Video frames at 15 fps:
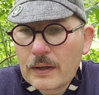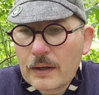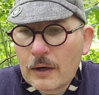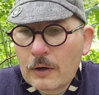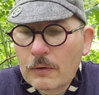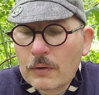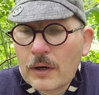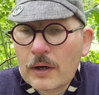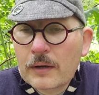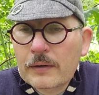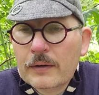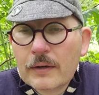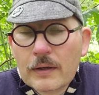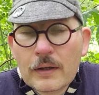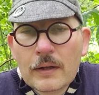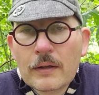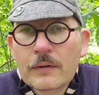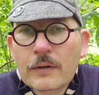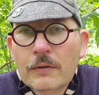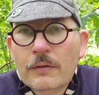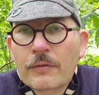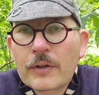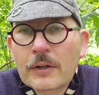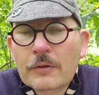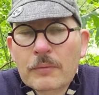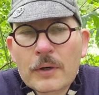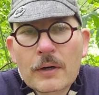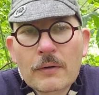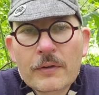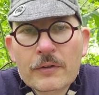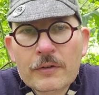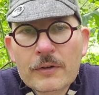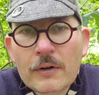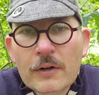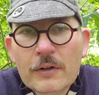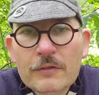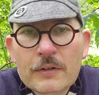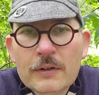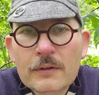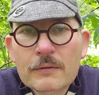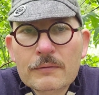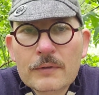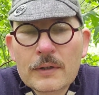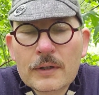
Oh, and the other thing as well, there's a nice little